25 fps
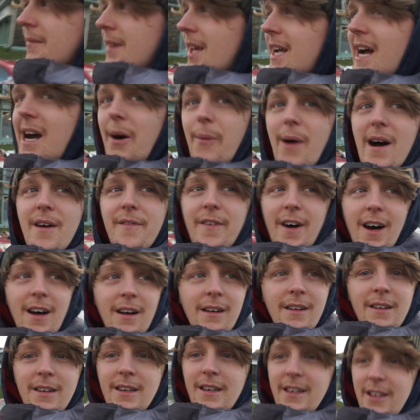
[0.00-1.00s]
however,
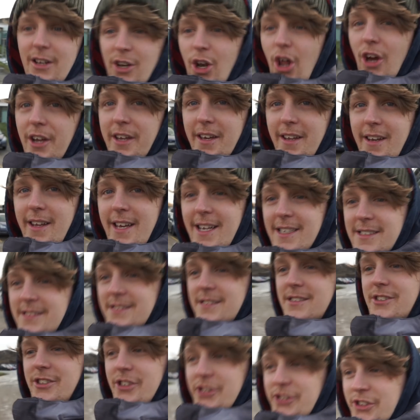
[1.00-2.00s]
look at
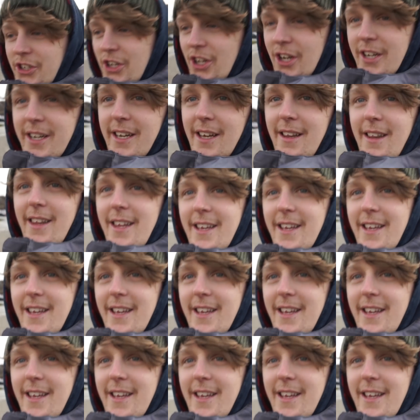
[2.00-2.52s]
this, just look at